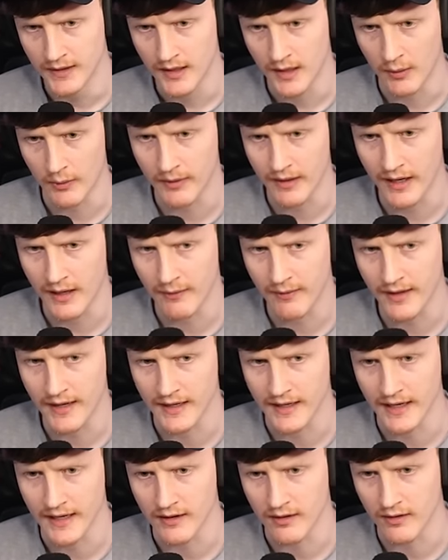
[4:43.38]
I wonder how they're
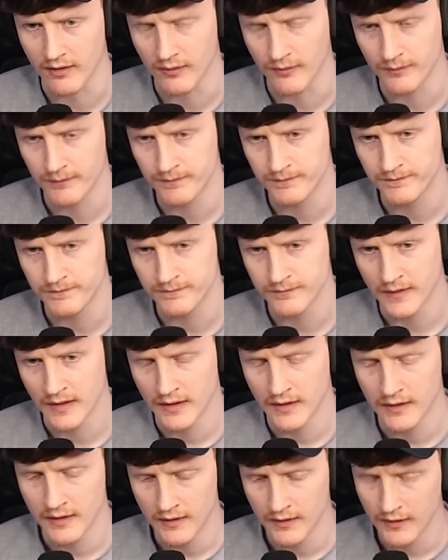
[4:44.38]
getting
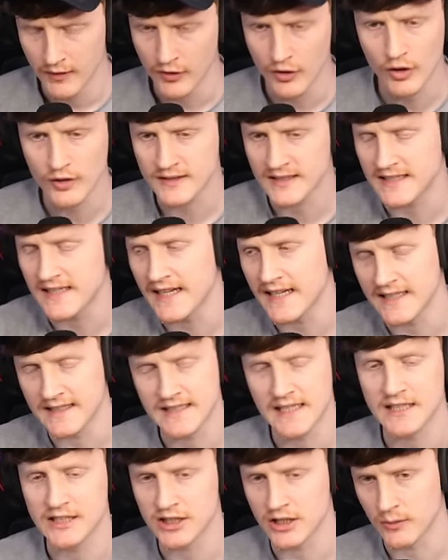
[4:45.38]
on. Not to take
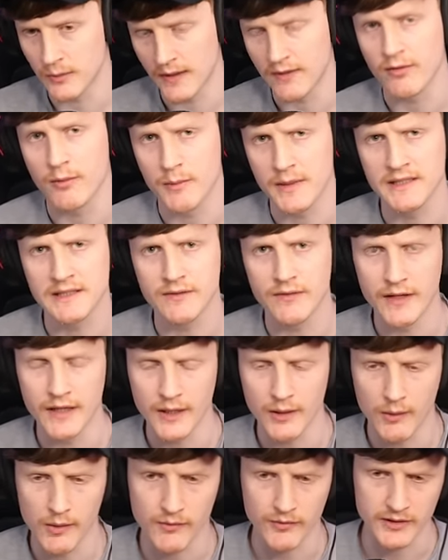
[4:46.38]
attention away from this
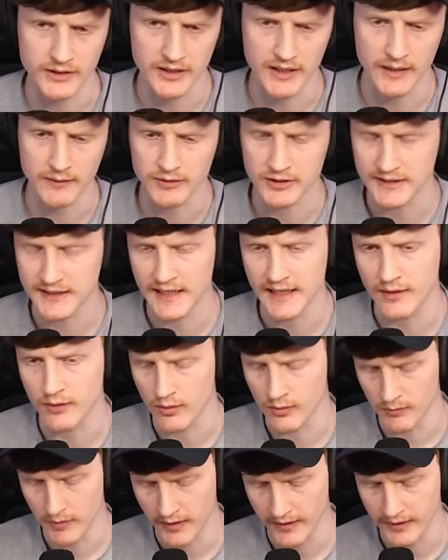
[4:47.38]
video, obviously. I'm just saying it
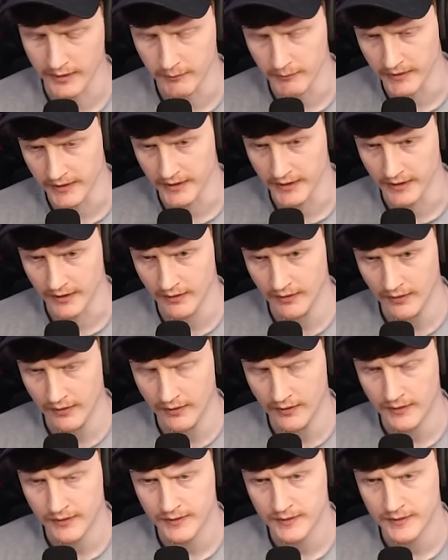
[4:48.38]
reminded me. You know?